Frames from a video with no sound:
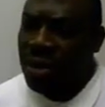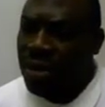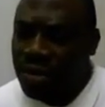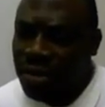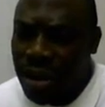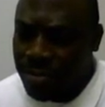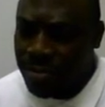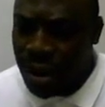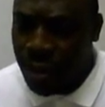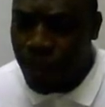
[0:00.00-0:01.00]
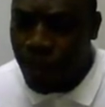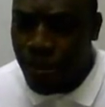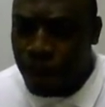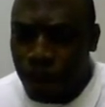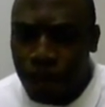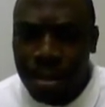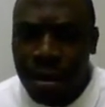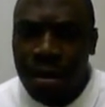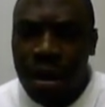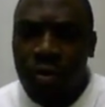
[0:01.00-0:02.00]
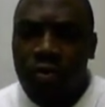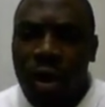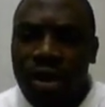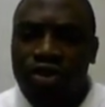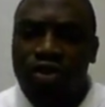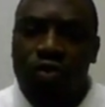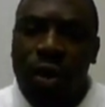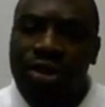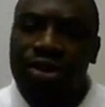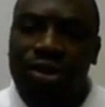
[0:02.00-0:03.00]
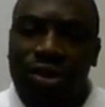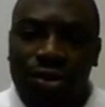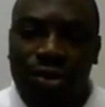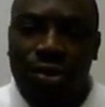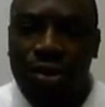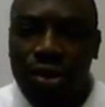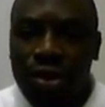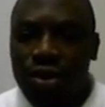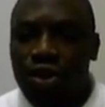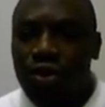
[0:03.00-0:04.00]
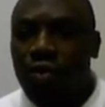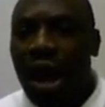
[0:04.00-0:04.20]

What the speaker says: going to be using to make money. Now, what you want to do, you